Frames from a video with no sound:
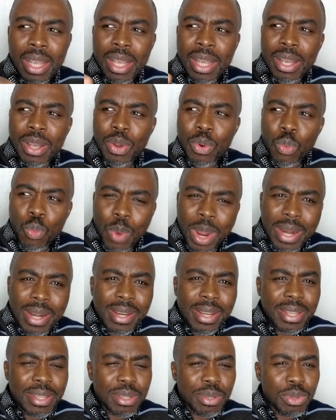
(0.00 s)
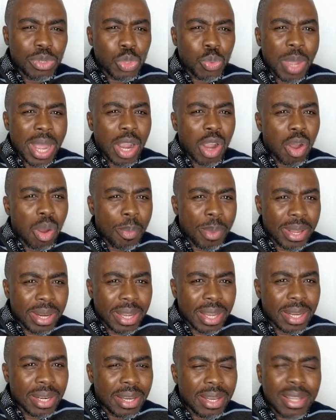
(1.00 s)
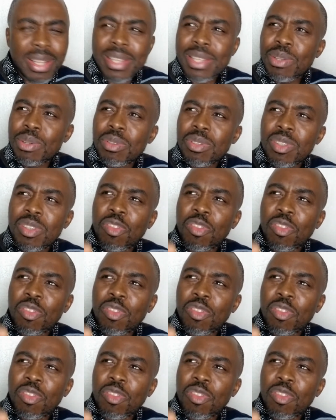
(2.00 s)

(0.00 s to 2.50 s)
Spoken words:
when these goods were coming in? Did these goods